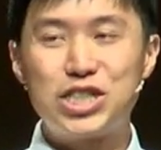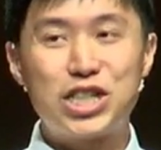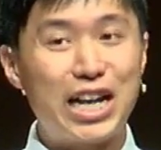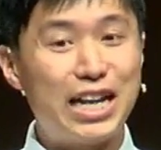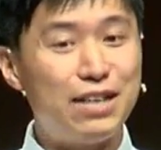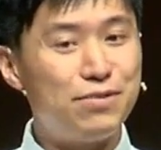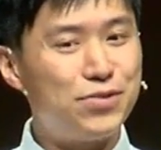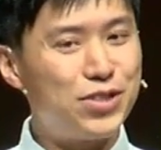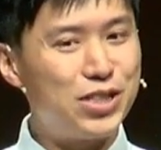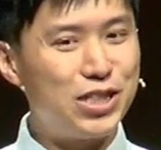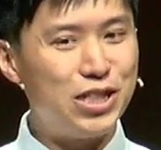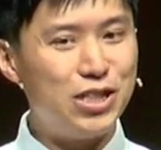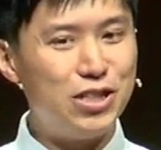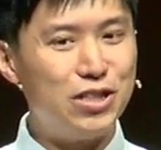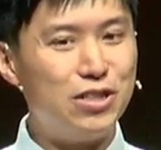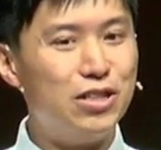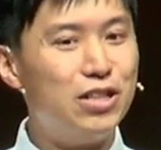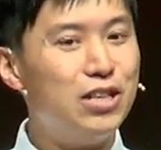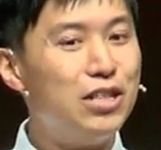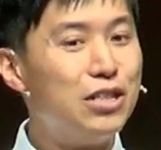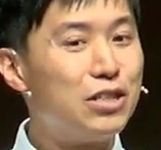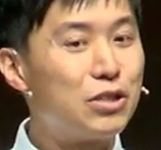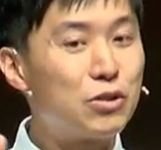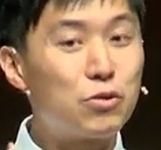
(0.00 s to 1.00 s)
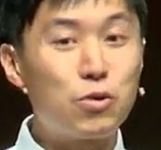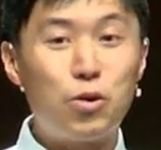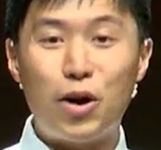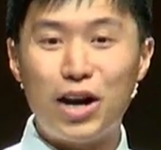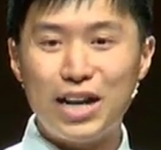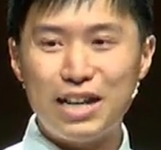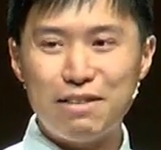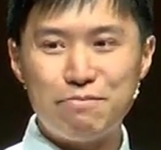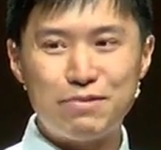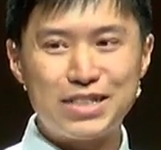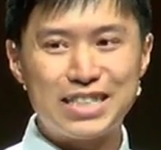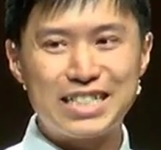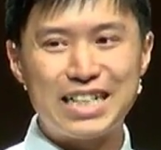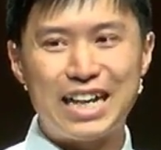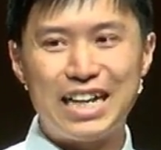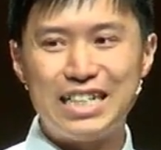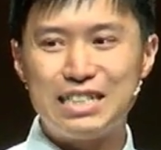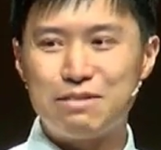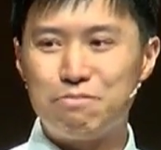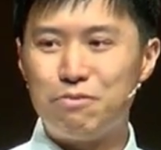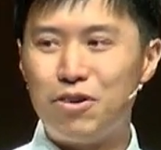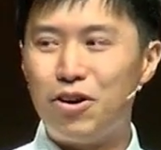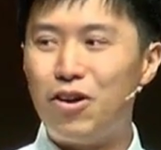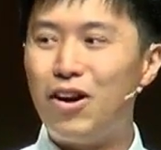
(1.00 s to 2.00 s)
gives you
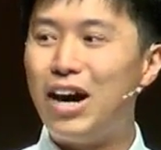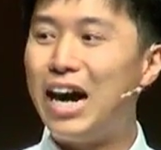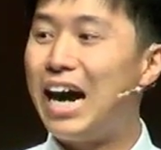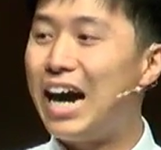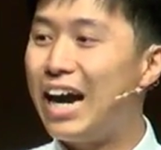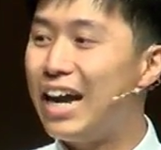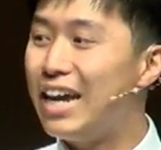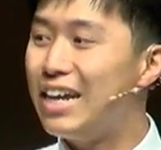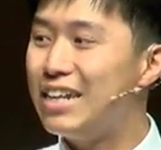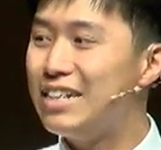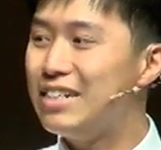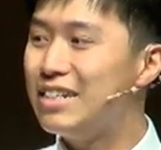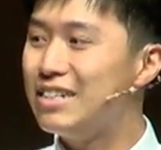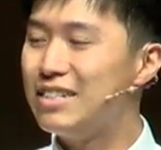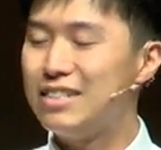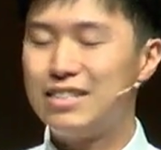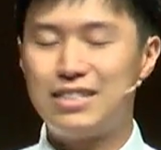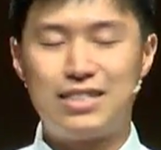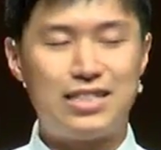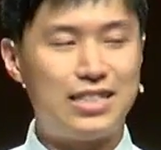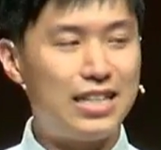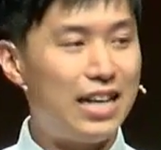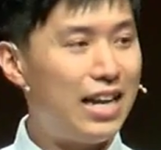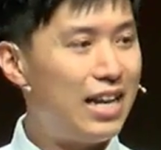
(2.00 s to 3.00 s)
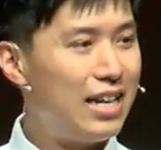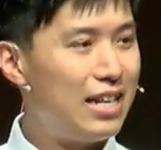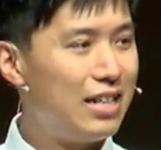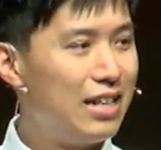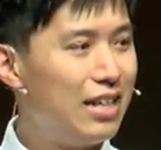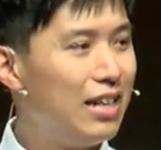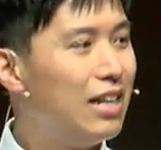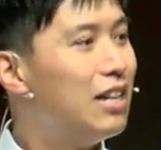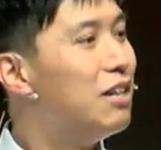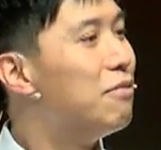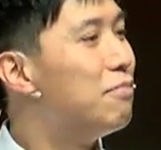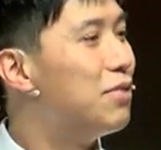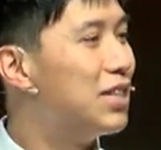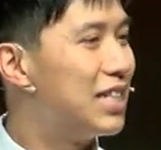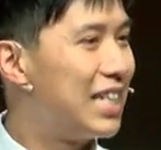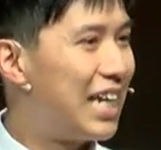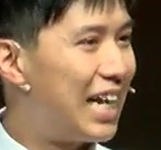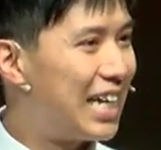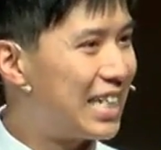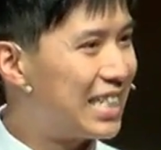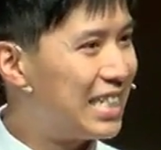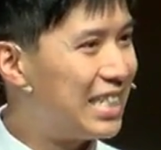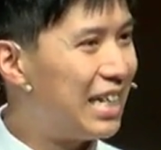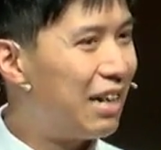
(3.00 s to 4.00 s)
20% more iron, zinc,
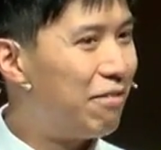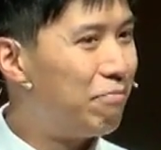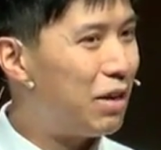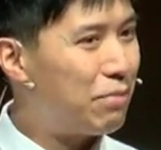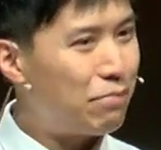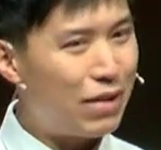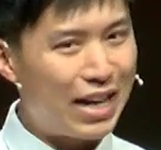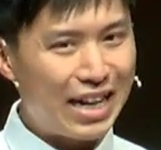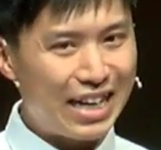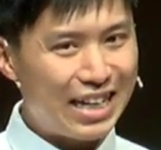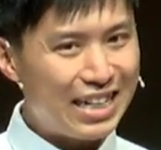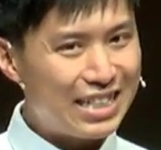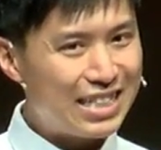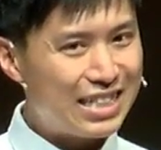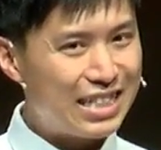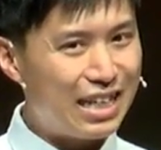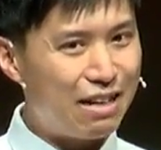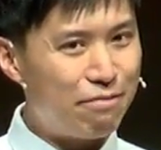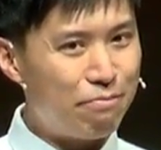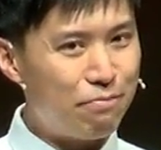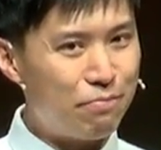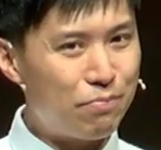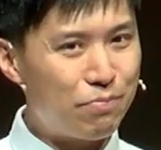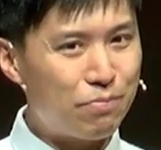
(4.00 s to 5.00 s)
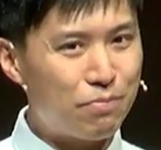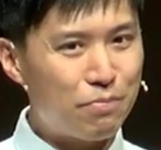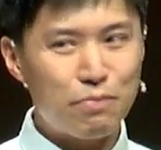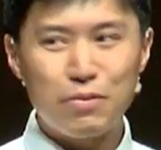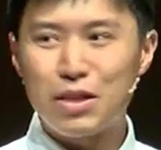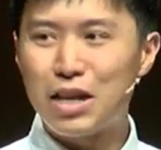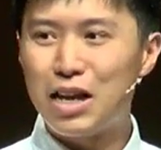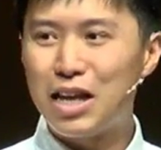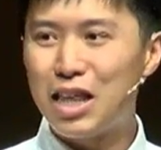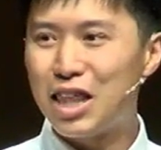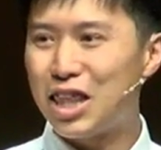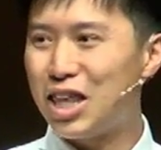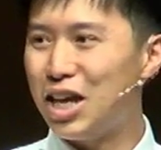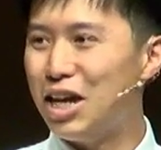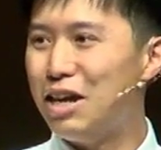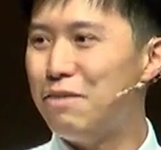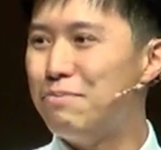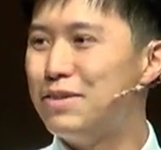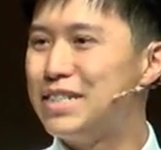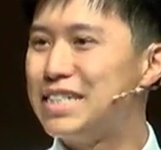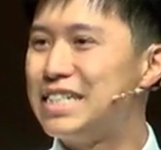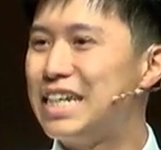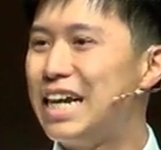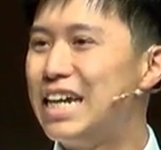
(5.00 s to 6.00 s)
potassium, and magnesium,
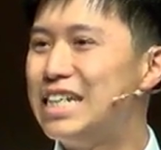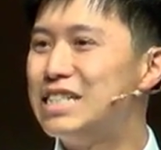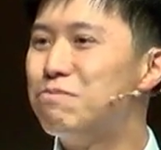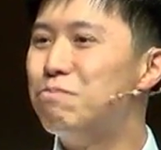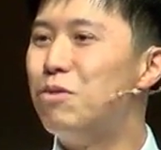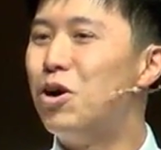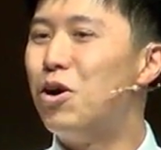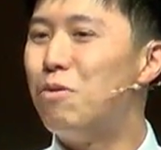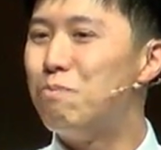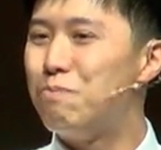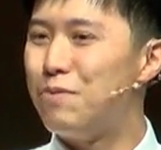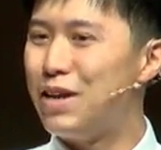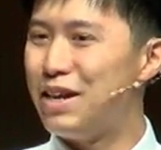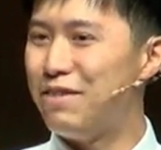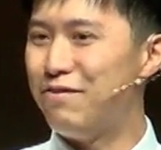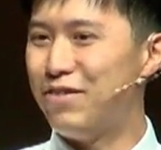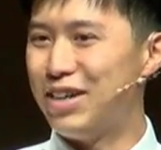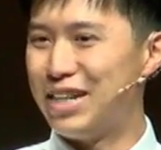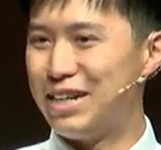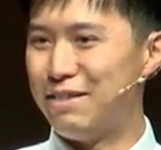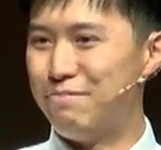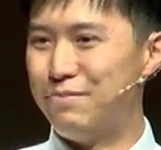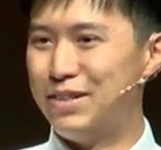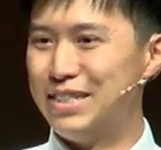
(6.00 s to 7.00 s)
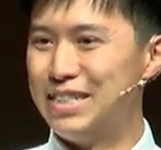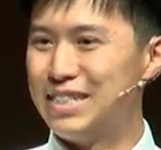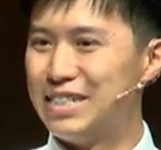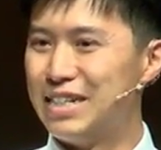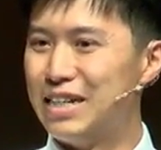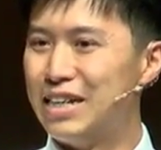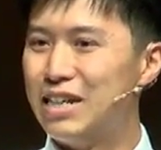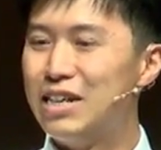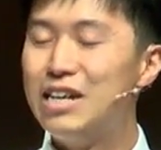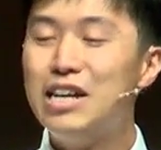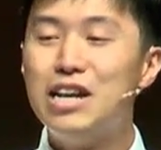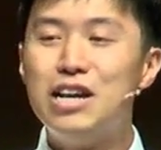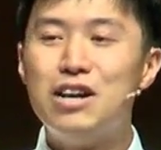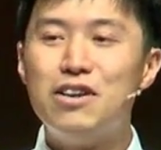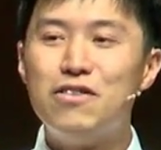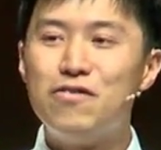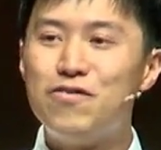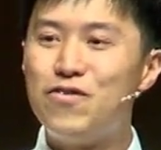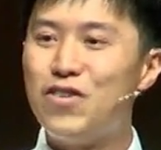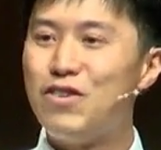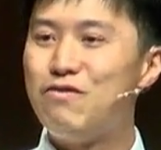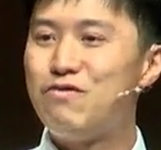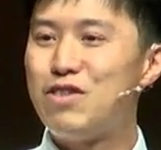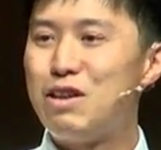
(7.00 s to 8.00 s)
30% more B vitamins,
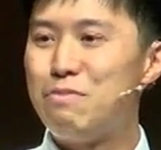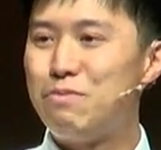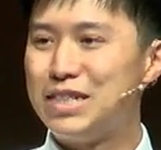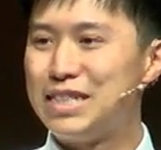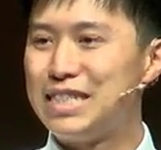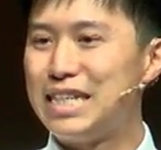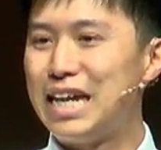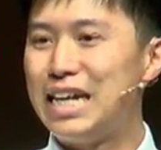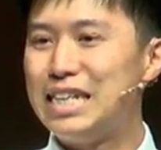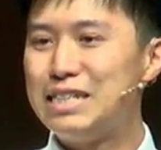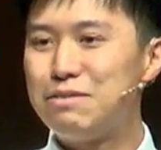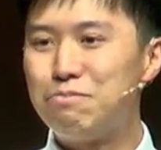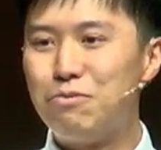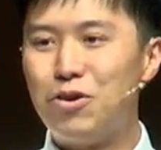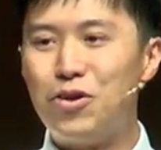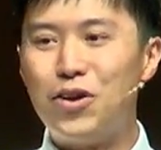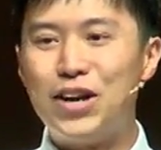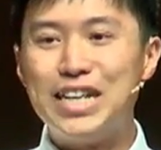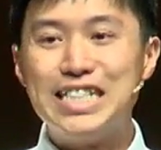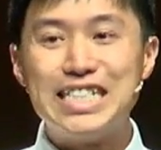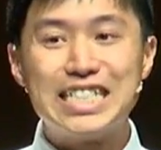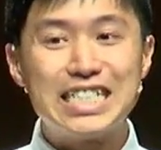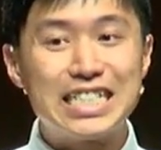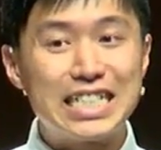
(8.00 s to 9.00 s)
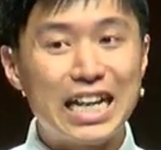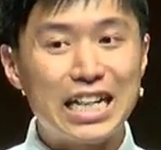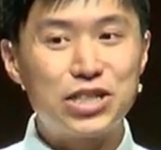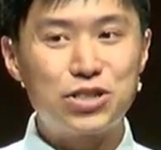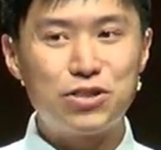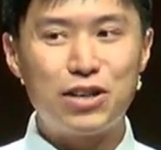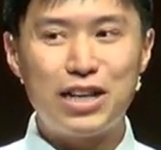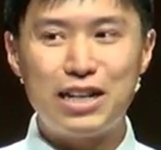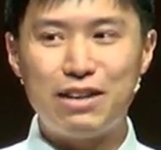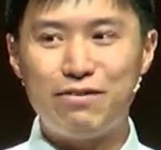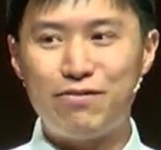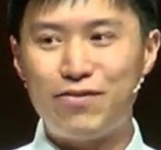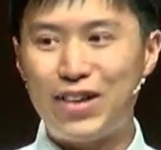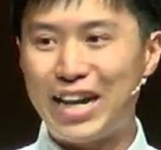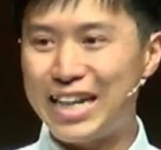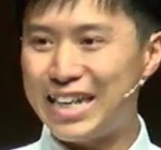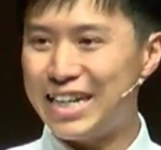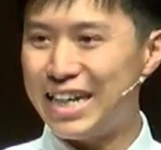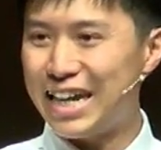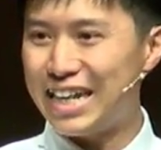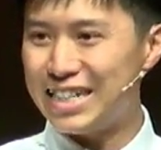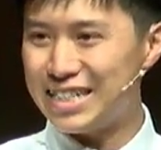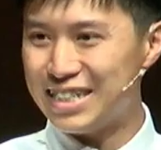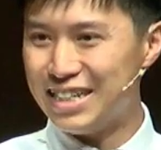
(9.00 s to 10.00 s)
50% more unsaturated fatty
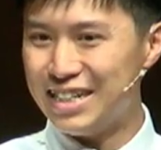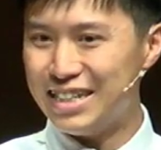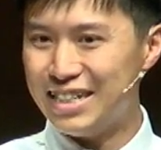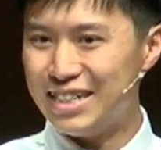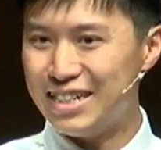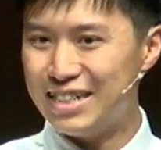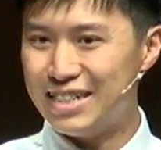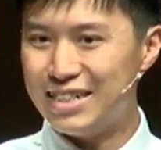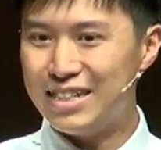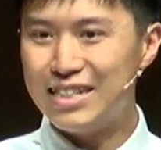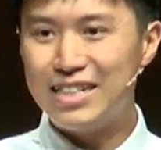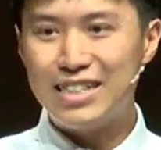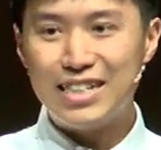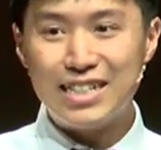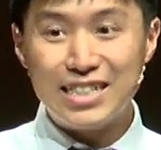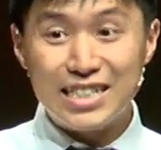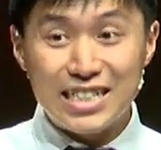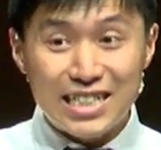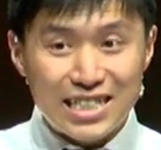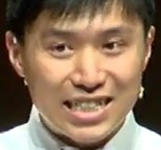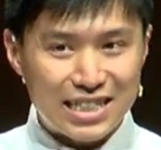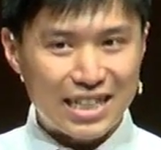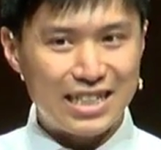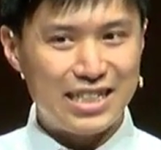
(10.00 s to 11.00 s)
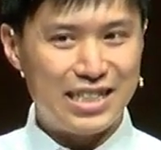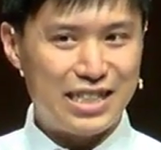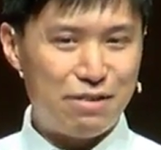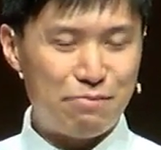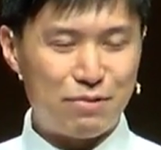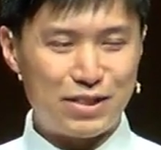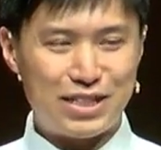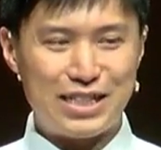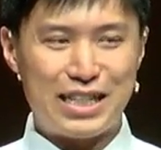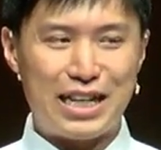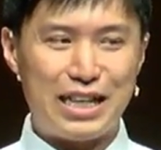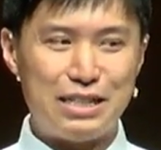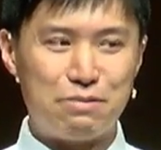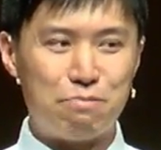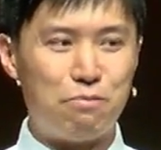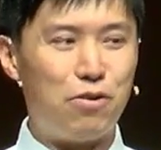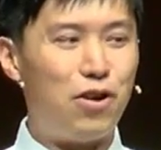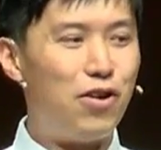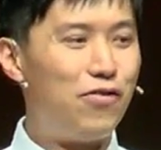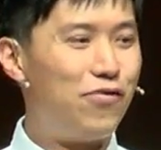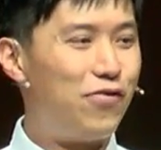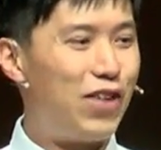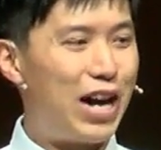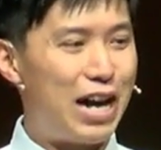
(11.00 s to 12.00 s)
acid, 60%
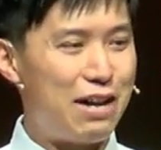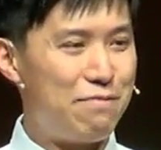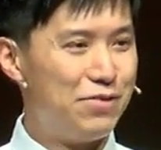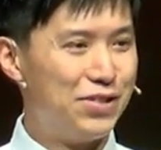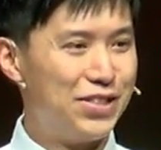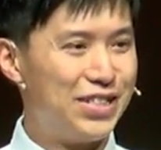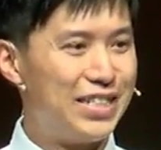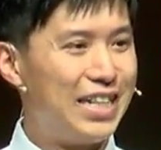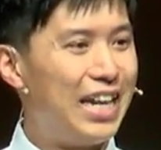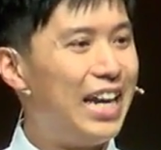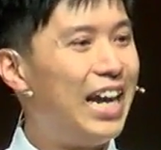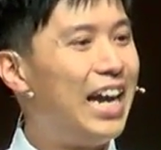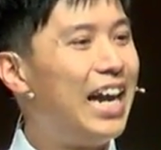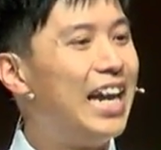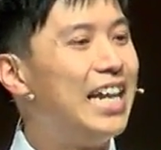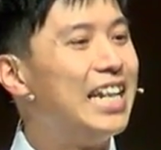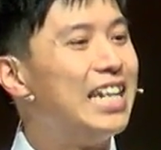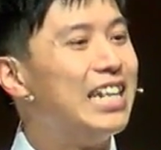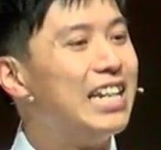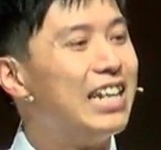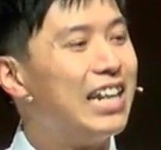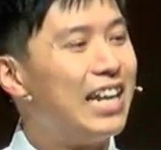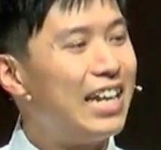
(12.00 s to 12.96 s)
more fibers, and